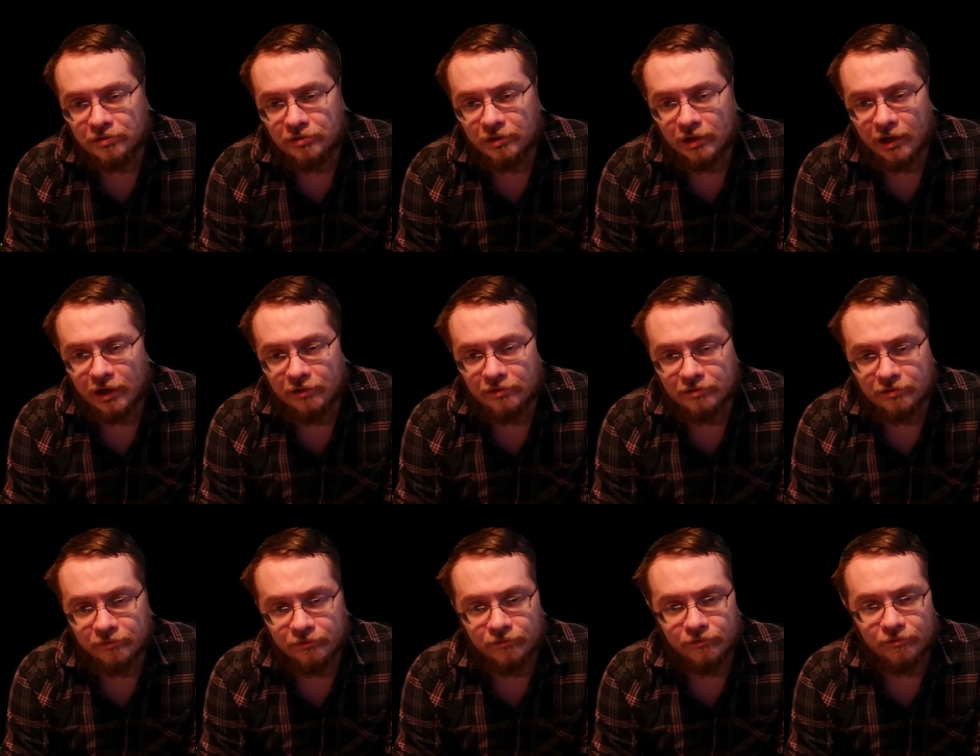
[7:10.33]
as
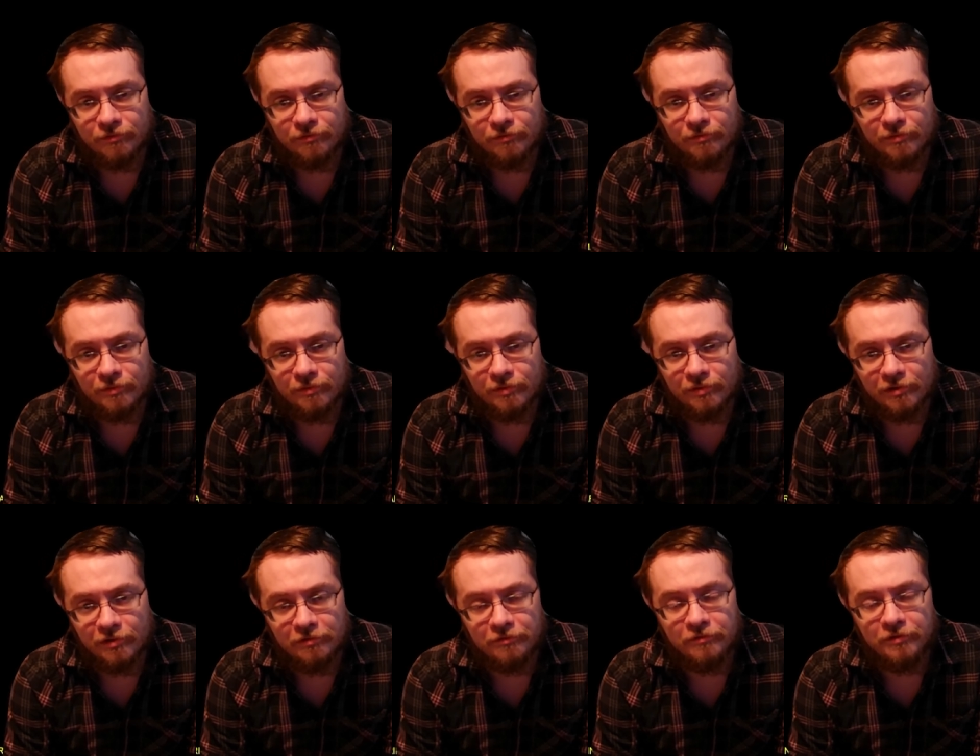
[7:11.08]
of
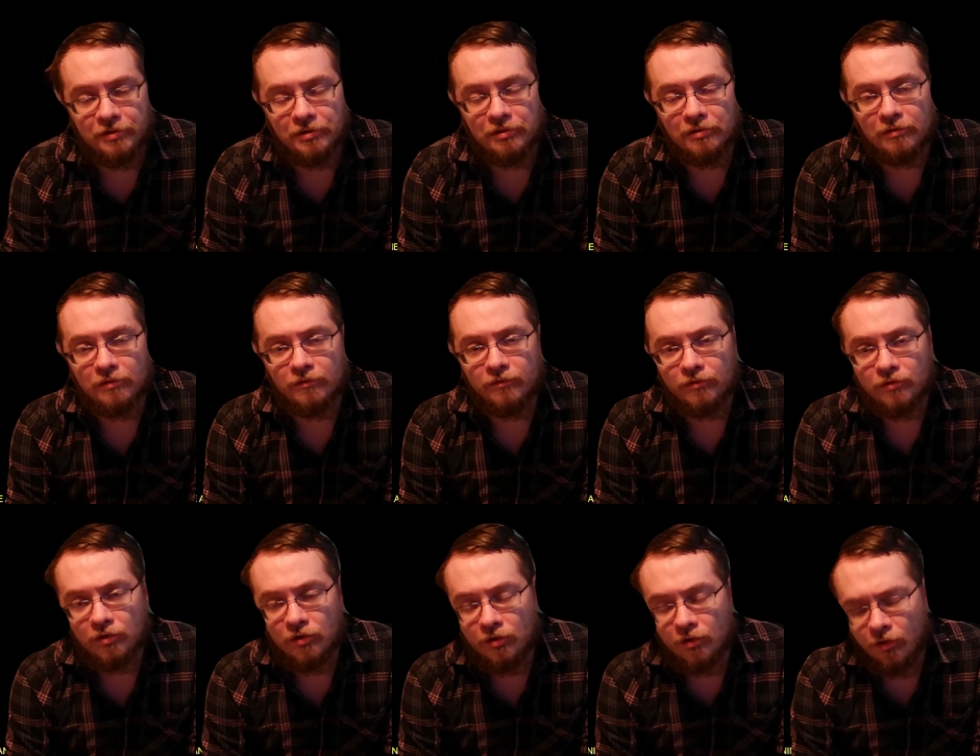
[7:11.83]
this video,
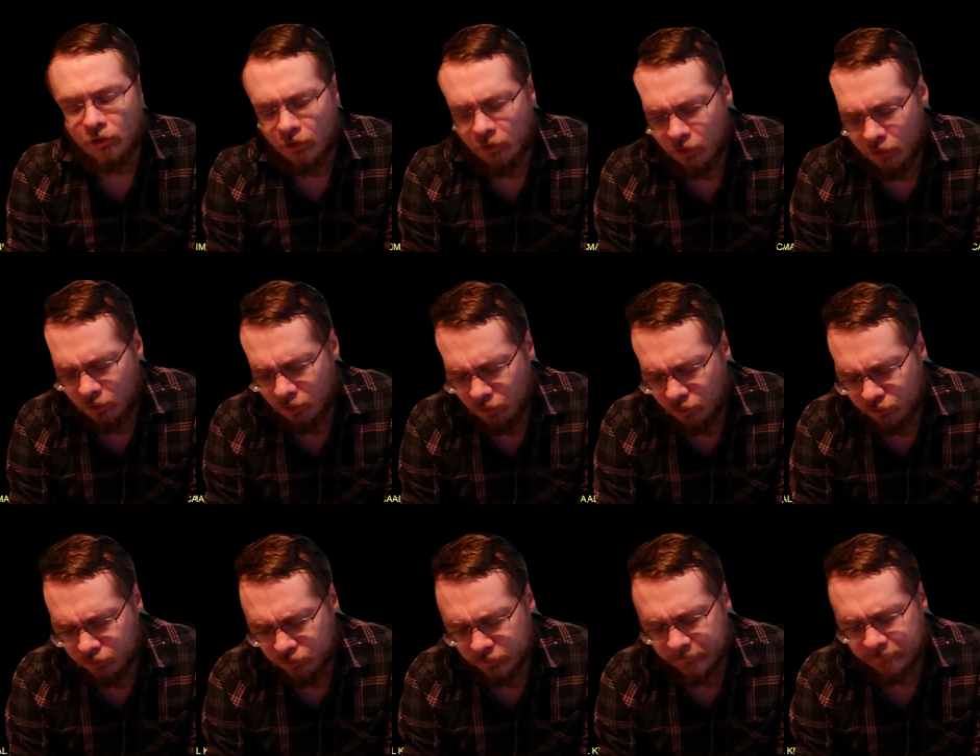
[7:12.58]

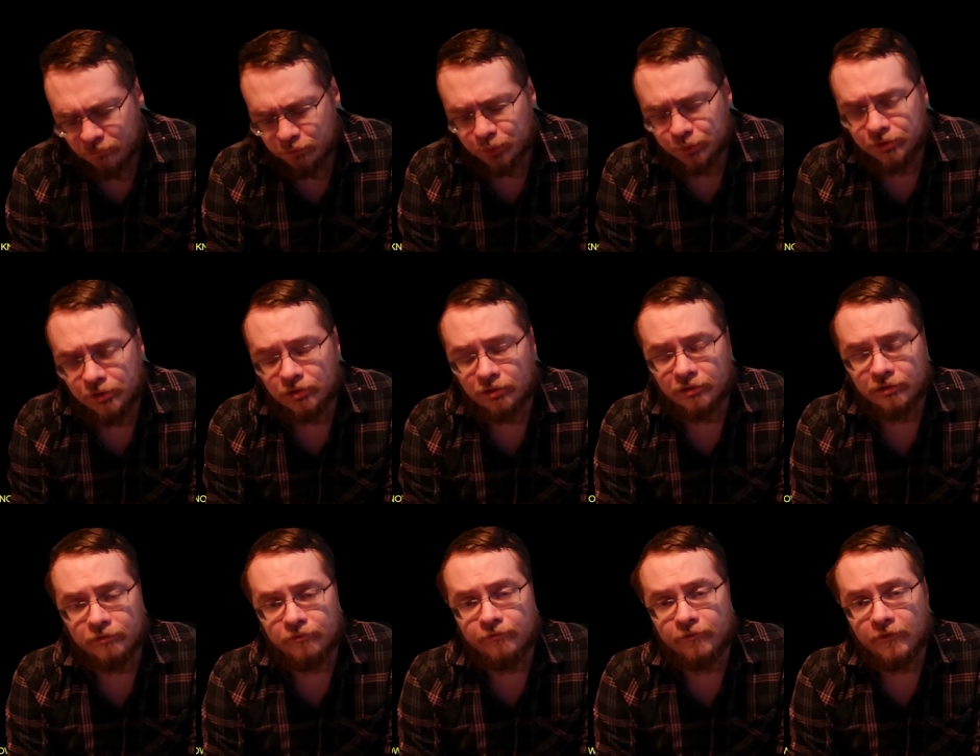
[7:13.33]
over
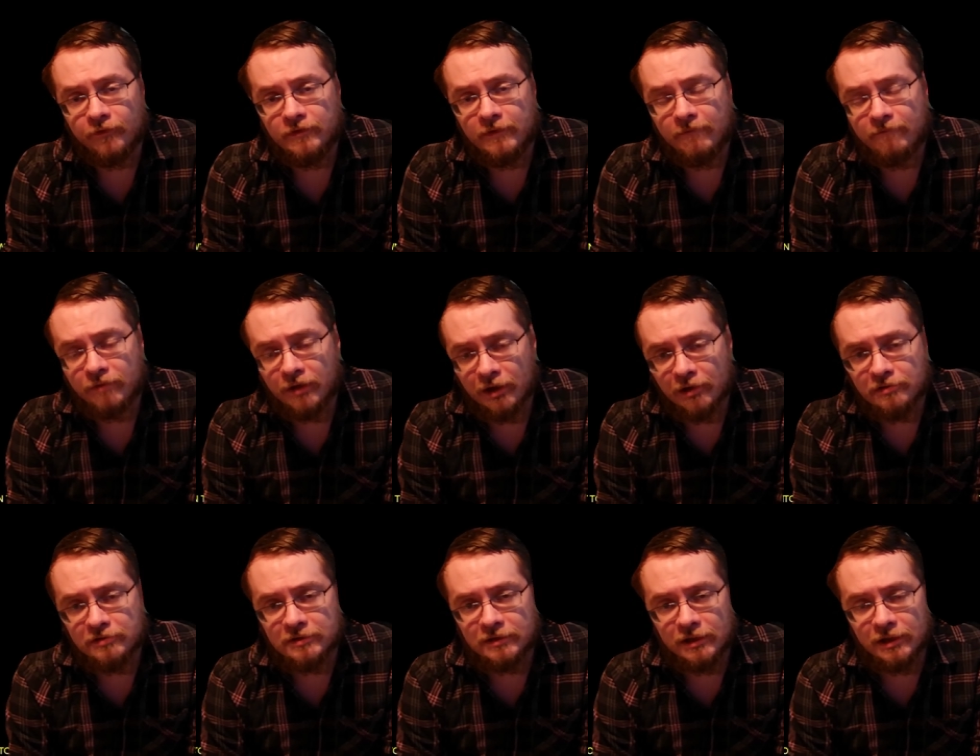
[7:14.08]

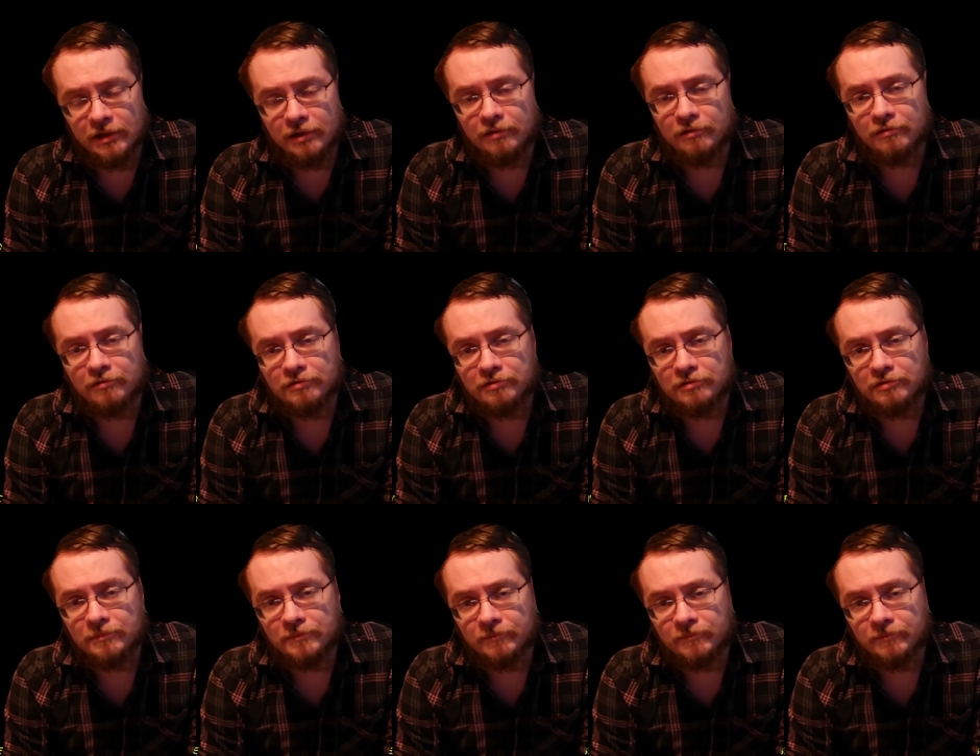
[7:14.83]
350,000 acres.